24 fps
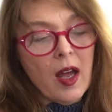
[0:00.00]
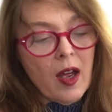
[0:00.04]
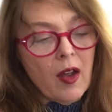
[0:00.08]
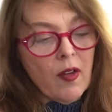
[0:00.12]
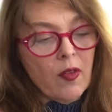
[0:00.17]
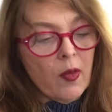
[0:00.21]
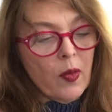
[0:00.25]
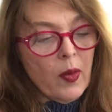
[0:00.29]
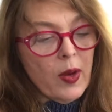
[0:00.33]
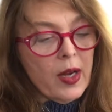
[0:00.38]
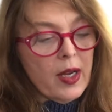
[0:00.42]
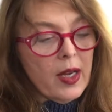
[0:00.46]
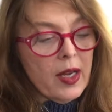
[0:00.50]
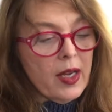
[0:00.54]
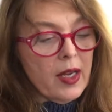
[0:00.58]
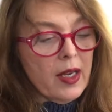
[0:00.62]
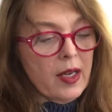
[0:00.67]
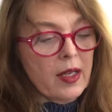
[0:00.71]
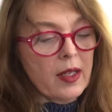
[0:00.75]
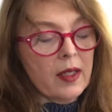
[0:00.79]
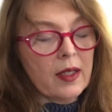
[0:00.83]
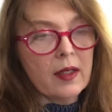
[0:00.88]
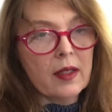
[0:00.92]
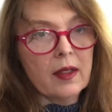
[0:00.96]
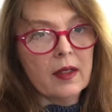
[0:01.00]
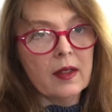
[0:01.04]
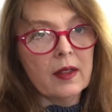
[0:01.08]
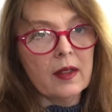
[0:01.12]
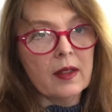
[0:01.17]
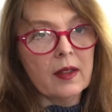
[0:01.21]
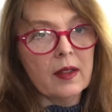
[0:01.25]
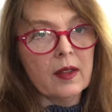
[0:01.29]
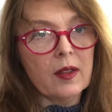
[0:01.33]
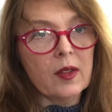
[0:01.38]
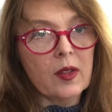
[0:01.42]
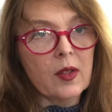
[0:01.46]
of reading
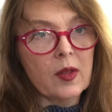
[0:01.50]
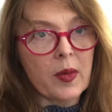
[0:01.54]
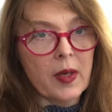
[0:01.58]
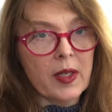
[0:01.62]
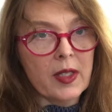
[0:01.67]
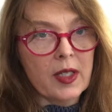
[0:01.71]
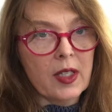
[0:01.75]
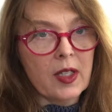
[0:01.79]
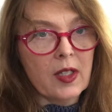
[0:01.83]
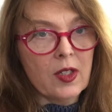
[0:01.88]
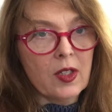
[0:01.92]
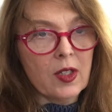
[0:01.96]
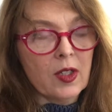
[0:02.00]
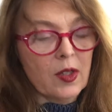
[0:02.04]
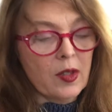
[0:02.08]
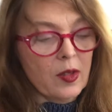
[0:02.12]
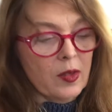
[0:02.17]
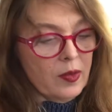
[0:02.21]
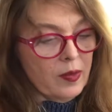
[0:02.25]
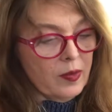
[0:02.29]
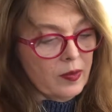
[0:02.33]
22.